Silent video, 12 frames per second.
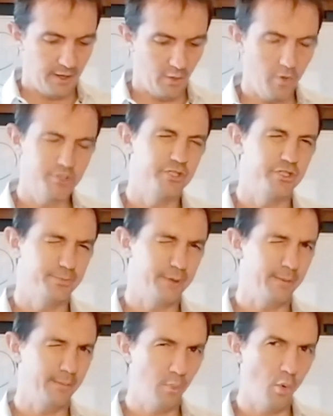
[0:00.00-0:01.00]
And I want you to
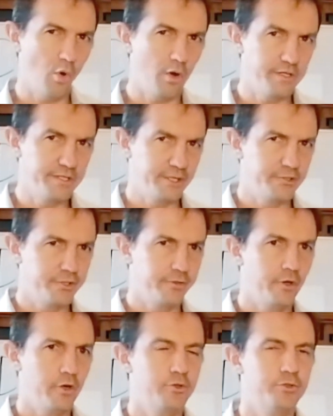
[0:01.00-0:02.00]
pay more
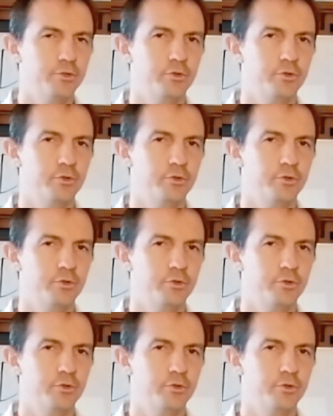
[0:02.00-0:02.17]
attention though